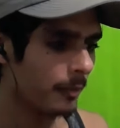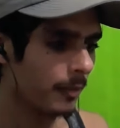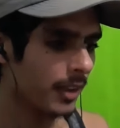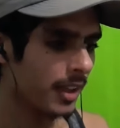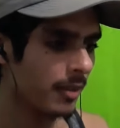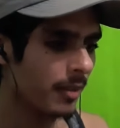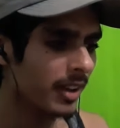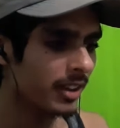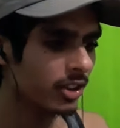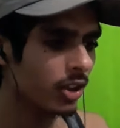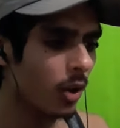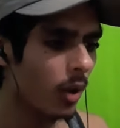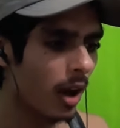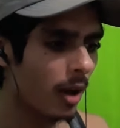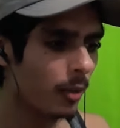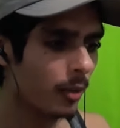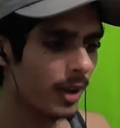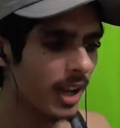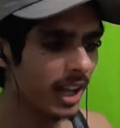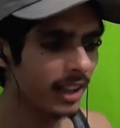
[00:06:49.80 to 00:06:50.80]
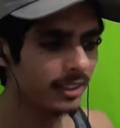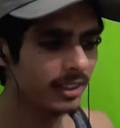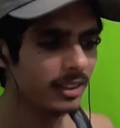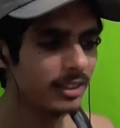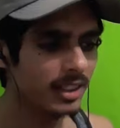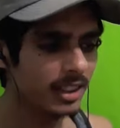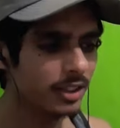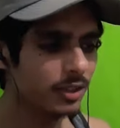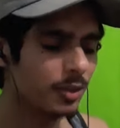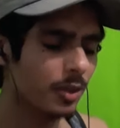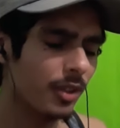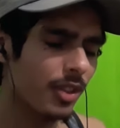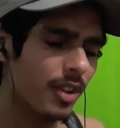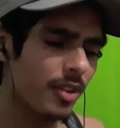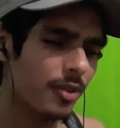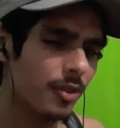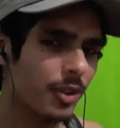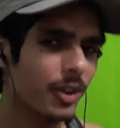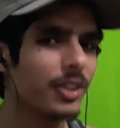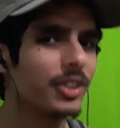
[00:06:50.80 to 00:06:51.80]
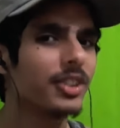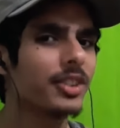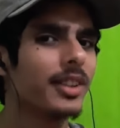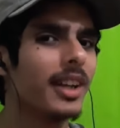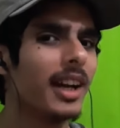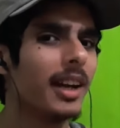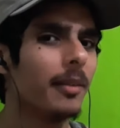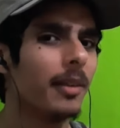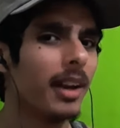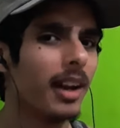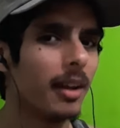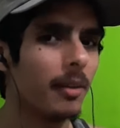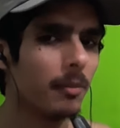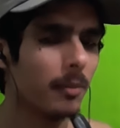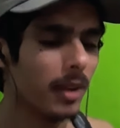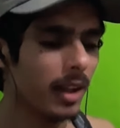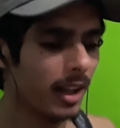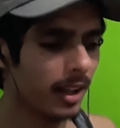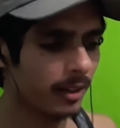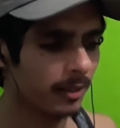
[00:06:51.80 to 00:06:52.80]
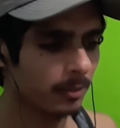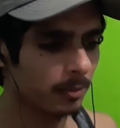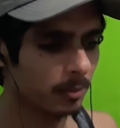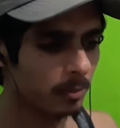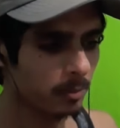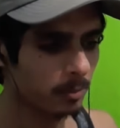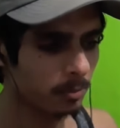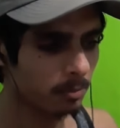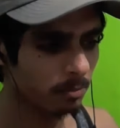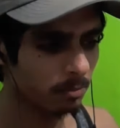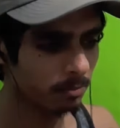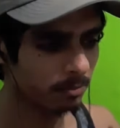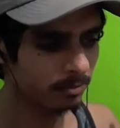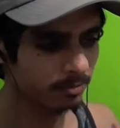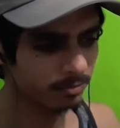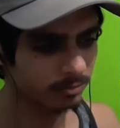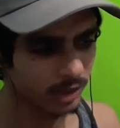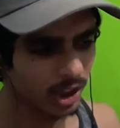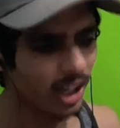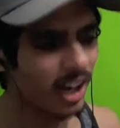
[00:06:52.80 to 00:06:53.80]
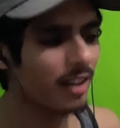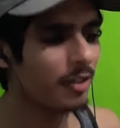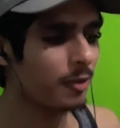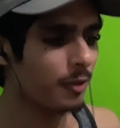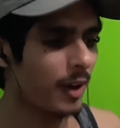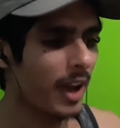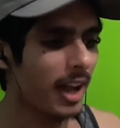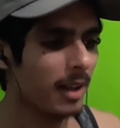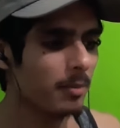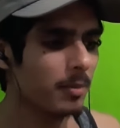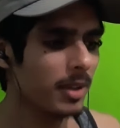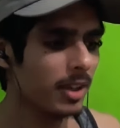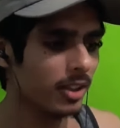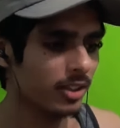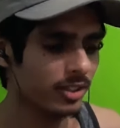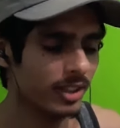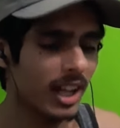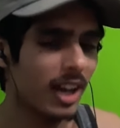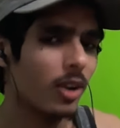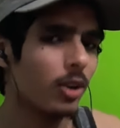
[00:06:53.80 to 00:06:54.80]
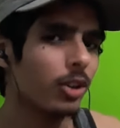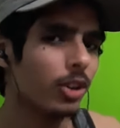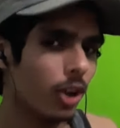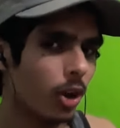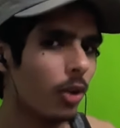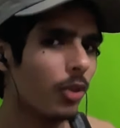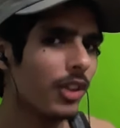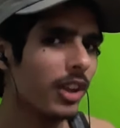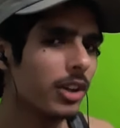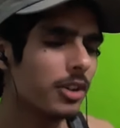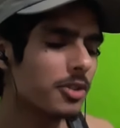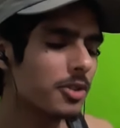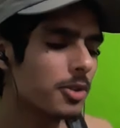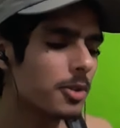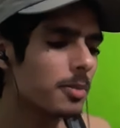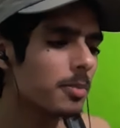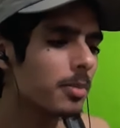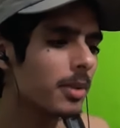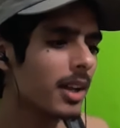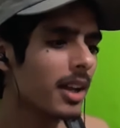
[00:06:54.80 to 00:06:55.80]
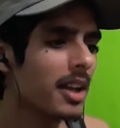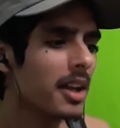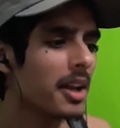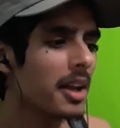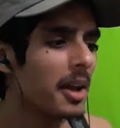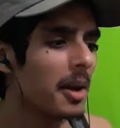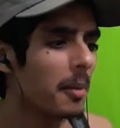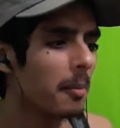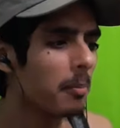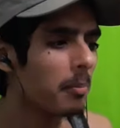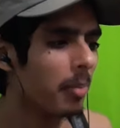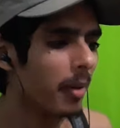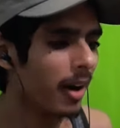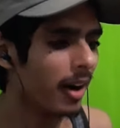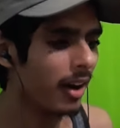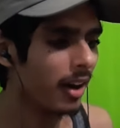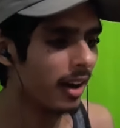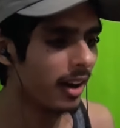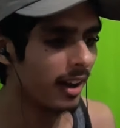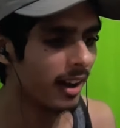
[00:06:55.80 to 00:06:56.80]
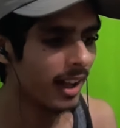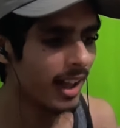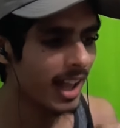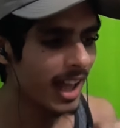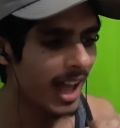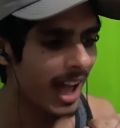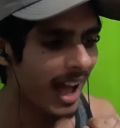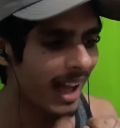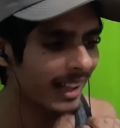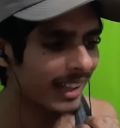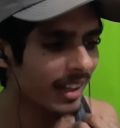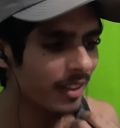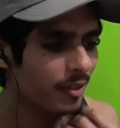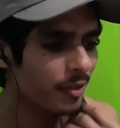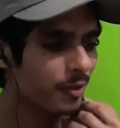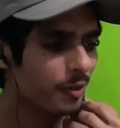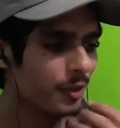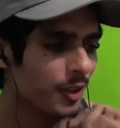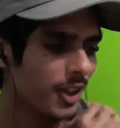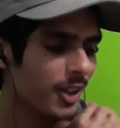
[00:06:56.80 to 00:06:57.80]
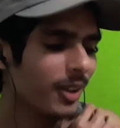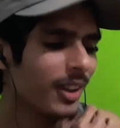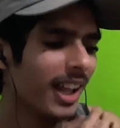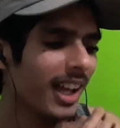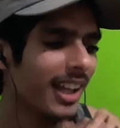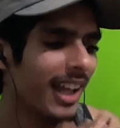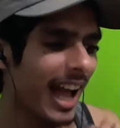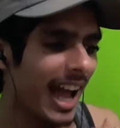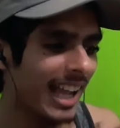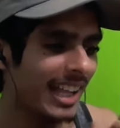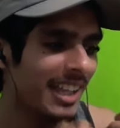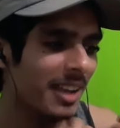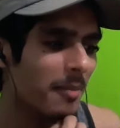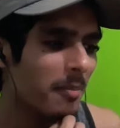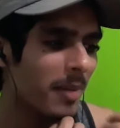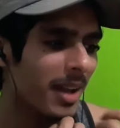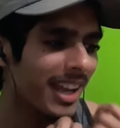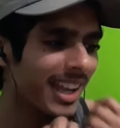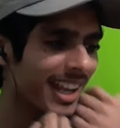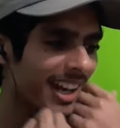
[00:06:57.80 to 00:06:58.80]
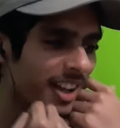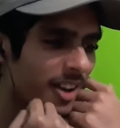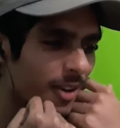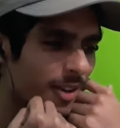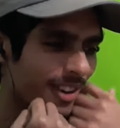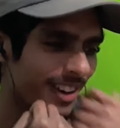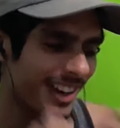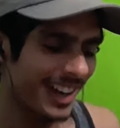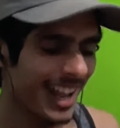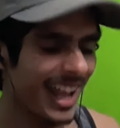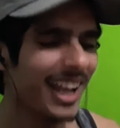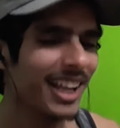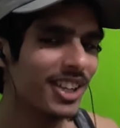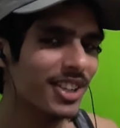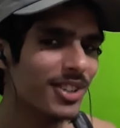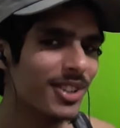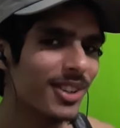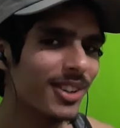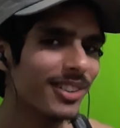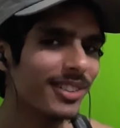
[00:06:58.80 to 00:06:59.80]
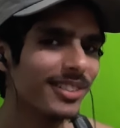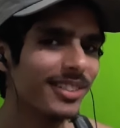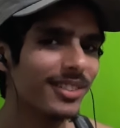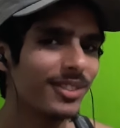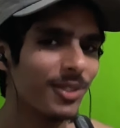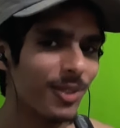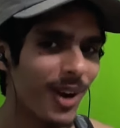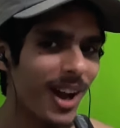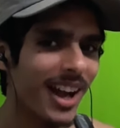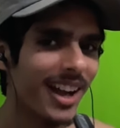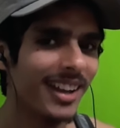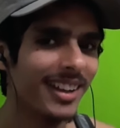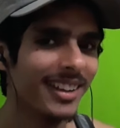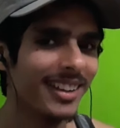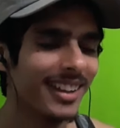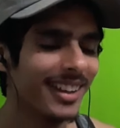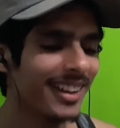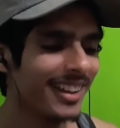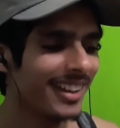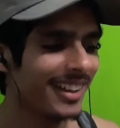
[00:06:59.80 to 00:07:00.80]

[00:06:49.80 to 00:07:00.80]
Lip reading: even though I'm reacting this for the first time, and I'm not a fan because I don't know the group, but I can feel like I can make a connection, right?